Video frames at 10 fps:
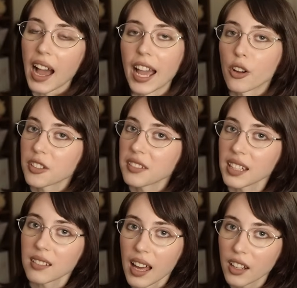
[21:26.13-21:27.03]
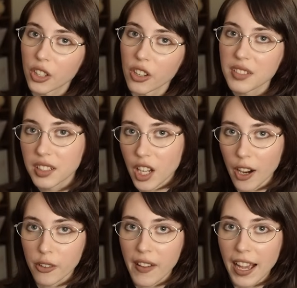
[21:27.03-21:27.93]
I also see a lot of girls in
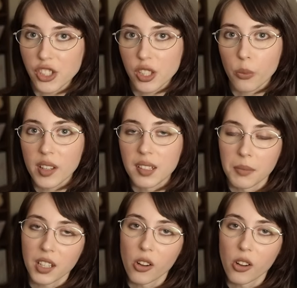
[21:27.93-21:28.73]
Gyaru fashion with something